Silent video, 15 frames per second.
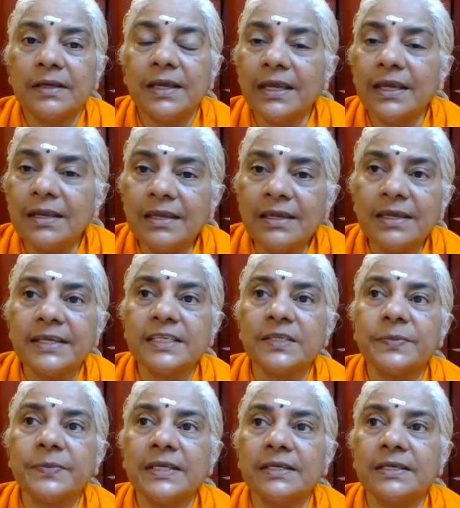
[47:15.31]
Any
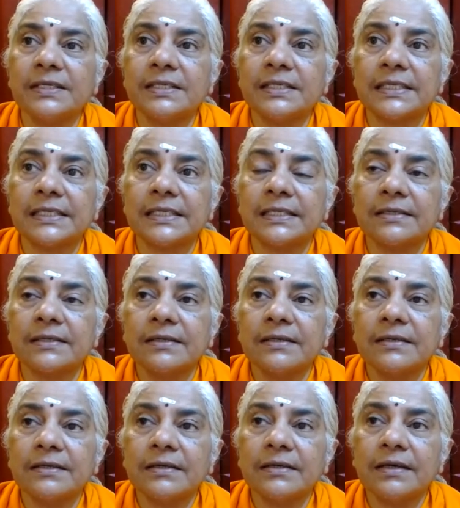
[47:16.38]
experience
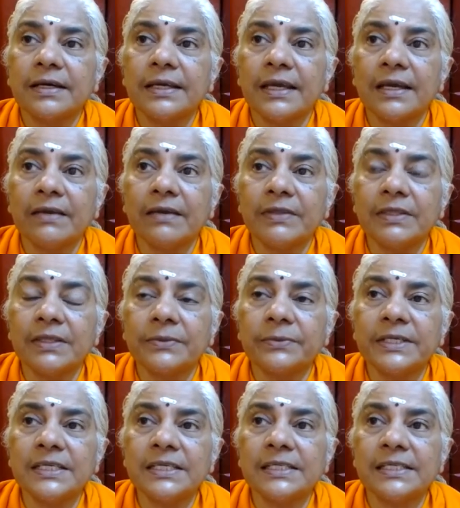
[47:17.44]
I have in the
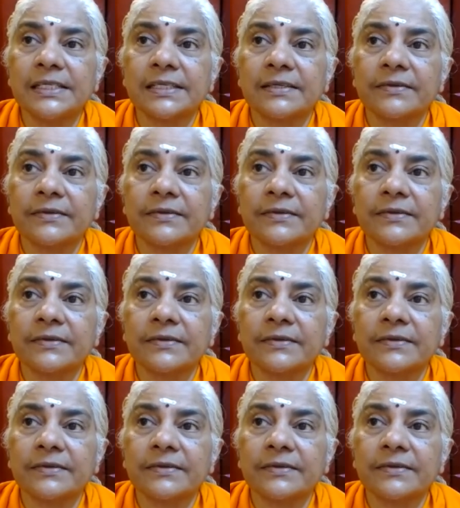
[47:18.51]
world